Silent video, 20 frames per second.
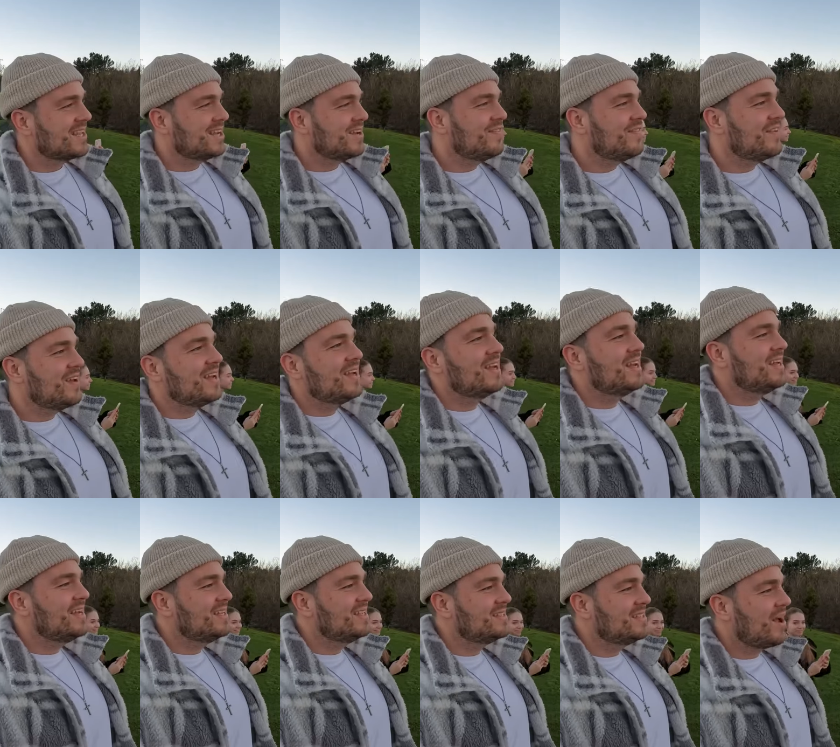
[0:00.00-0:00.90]
So the thing
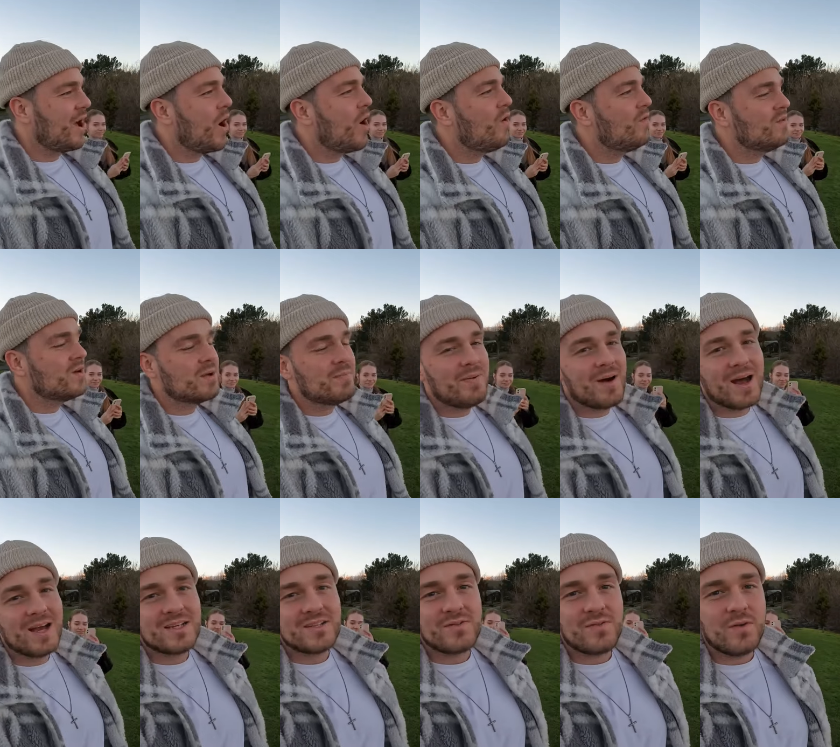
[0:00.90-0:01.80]
is, over the
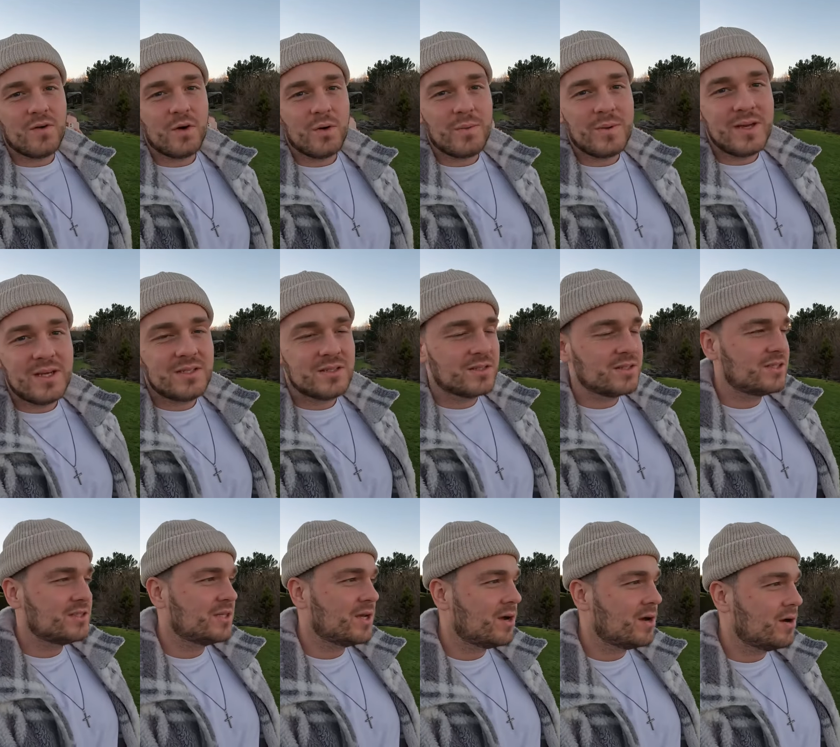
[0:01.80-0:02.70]
past 4 weeks or
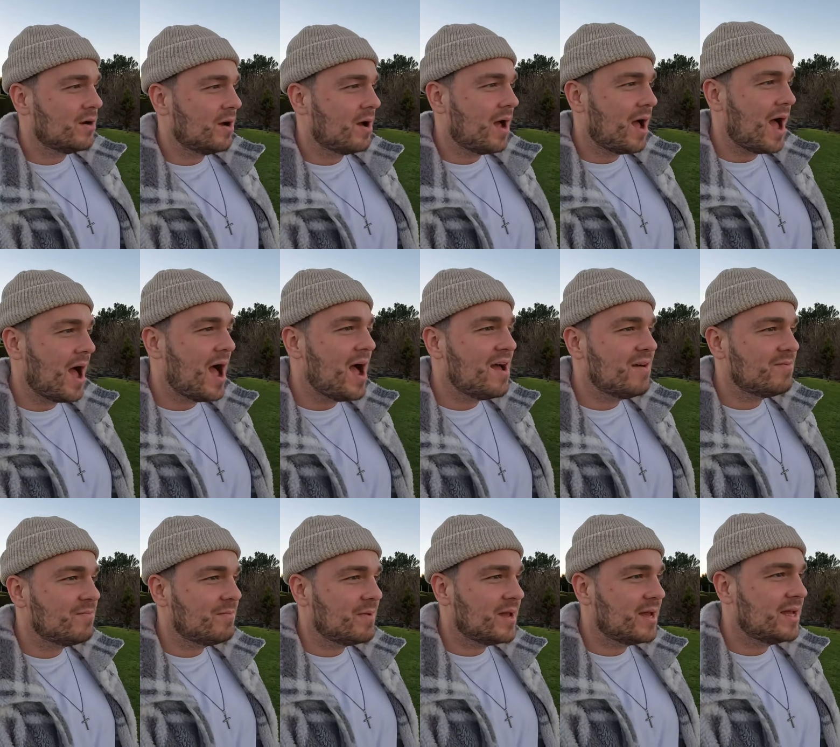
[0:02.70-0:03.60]
so, I
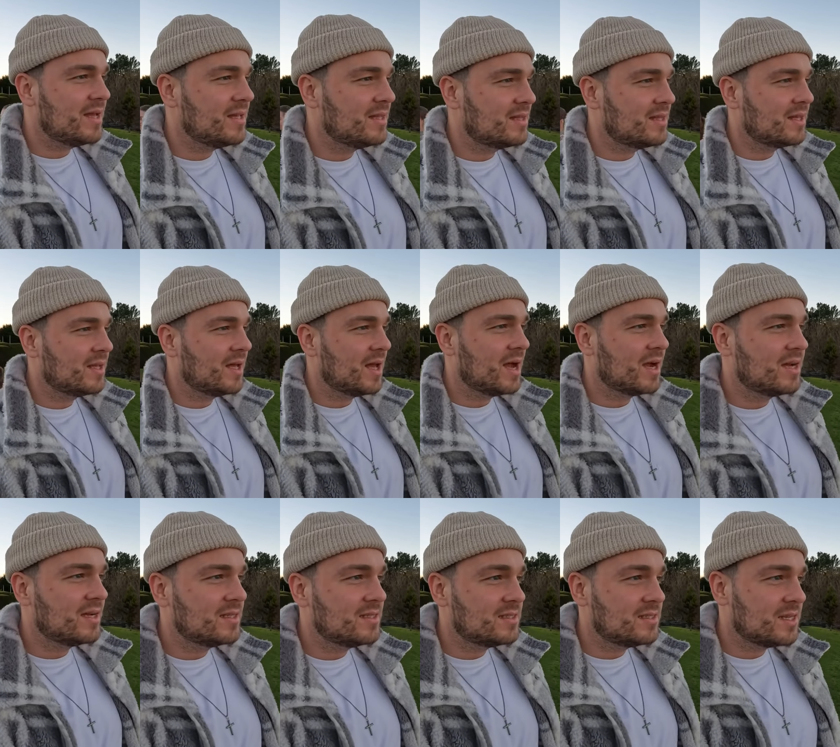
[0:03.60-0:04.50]
have made a
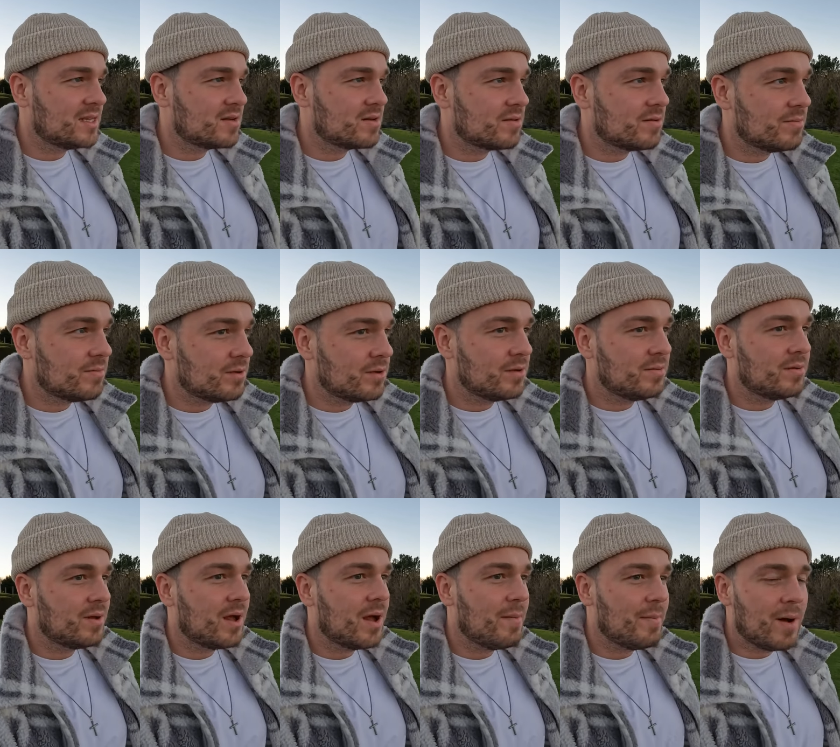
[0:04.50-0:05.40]
considerable
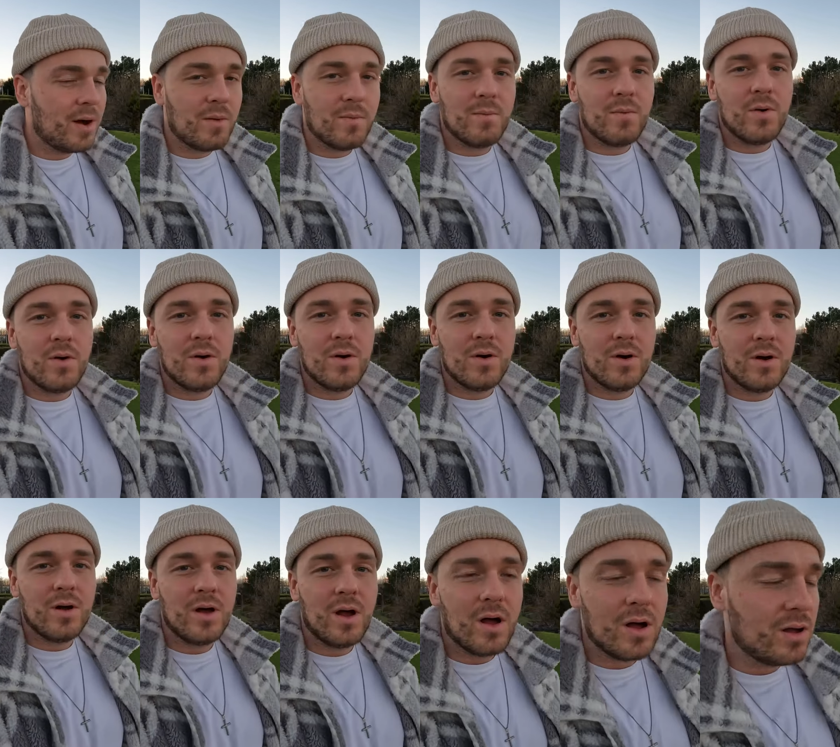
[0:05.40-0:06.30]
amount
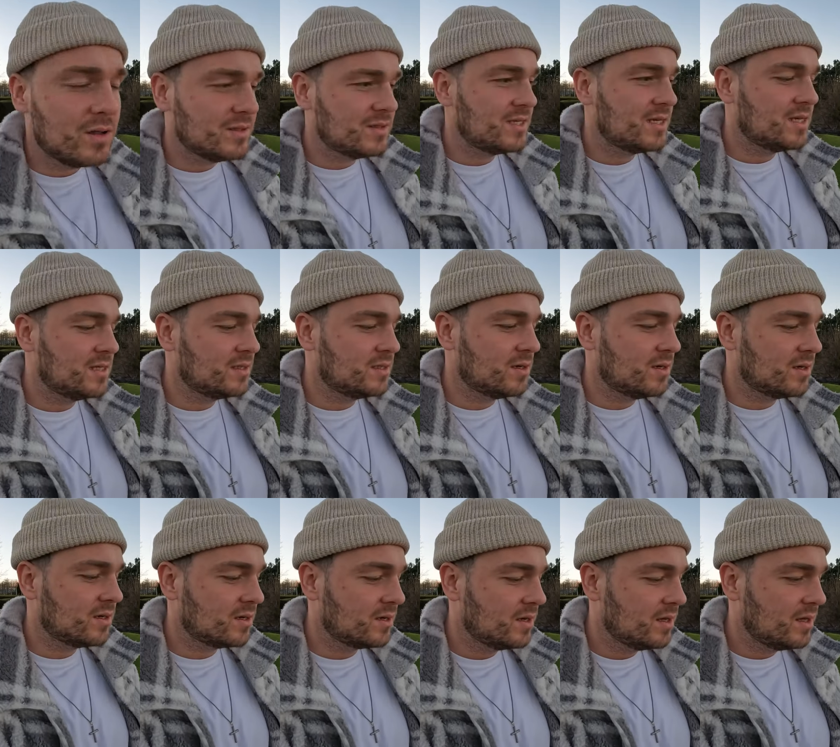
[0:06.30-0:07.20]
more on
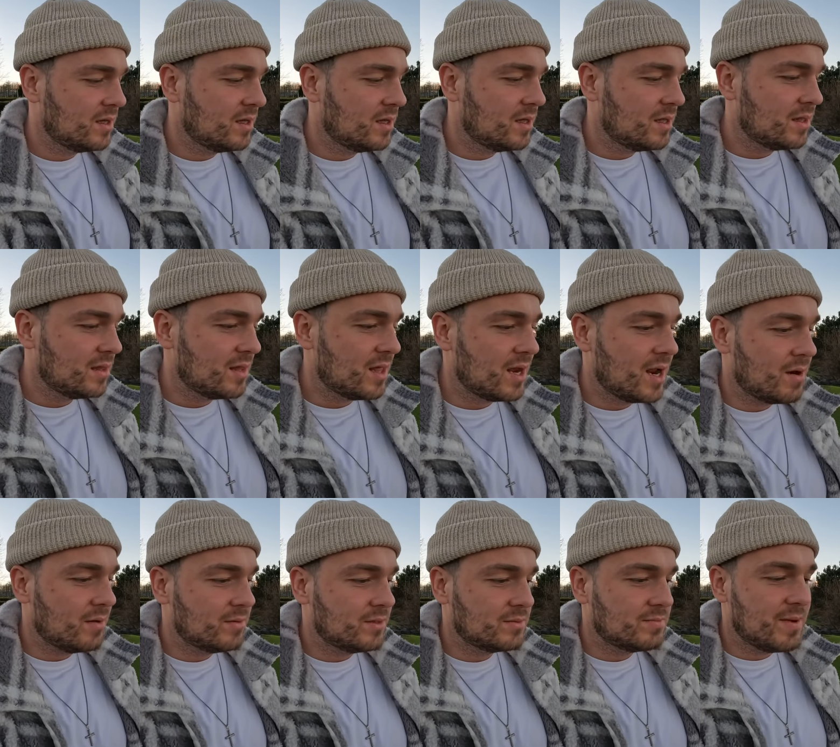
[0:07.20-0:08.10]
TikTok than
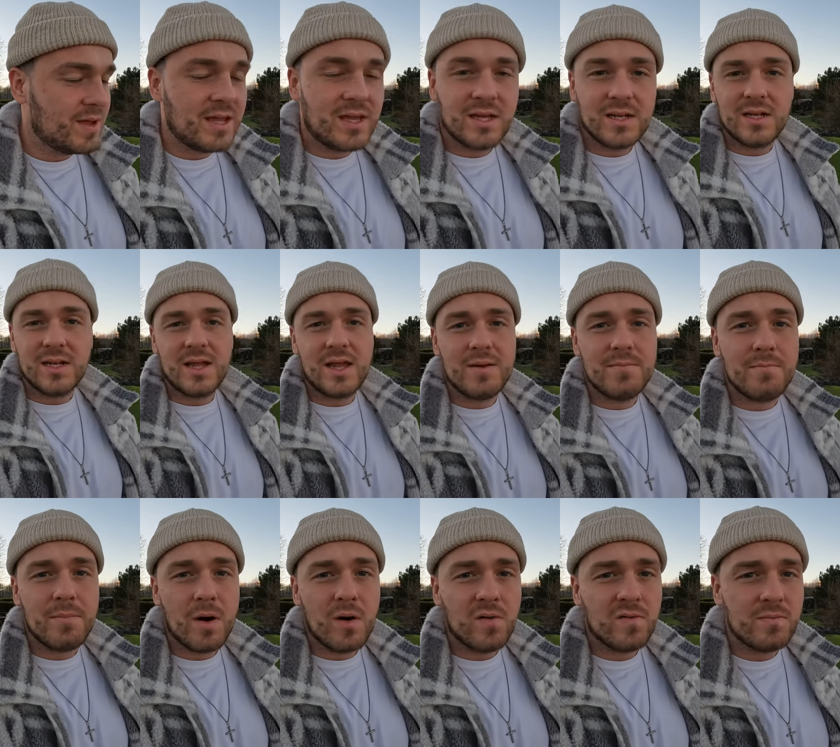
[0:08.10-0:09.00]
I was making in
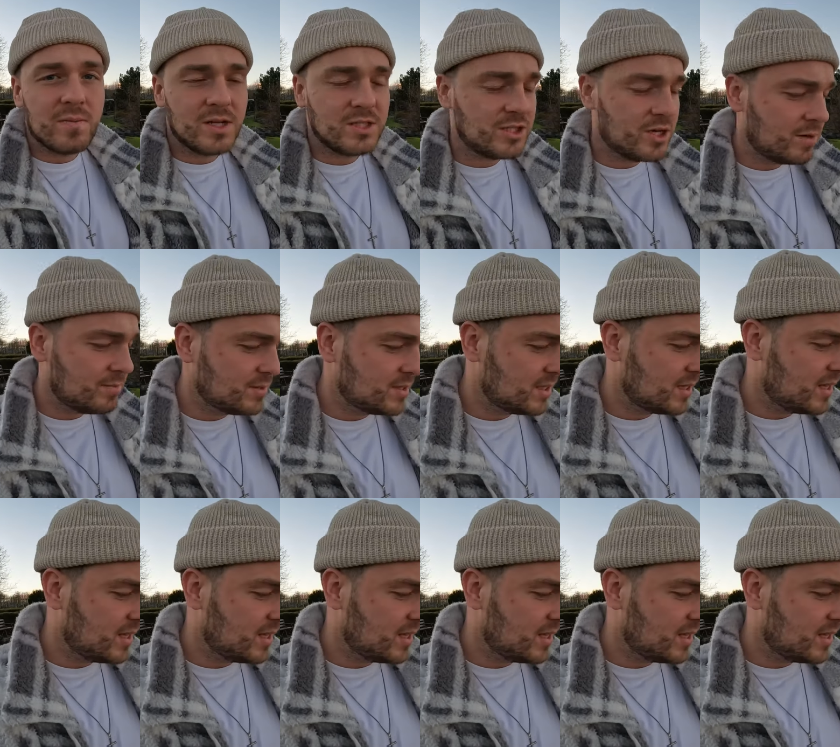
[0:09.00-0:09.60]
both my jobs